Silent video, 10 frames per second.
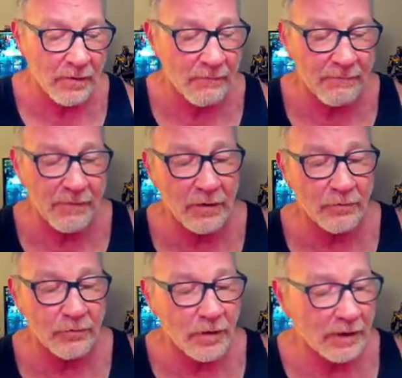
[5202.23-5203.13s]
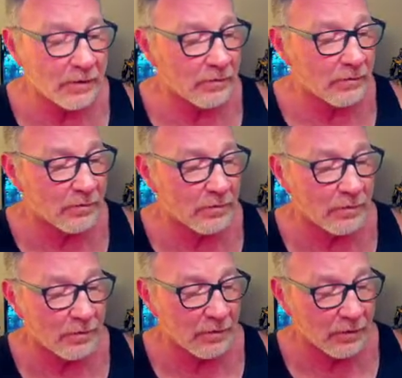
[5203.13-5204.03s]
Fire Drake,
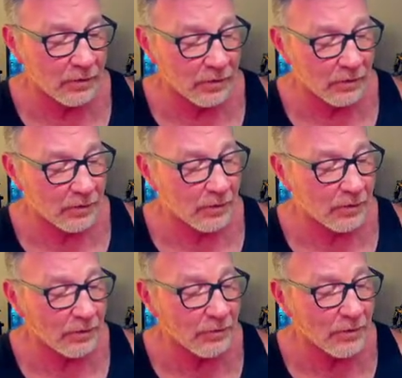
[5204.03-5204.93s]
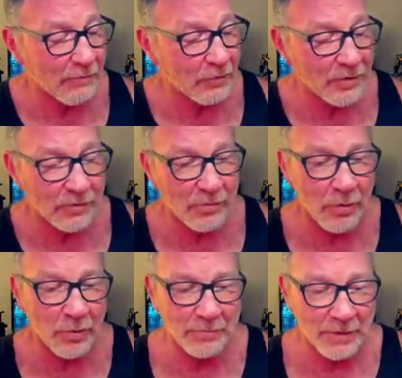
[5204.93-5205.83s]
you never disappoint me.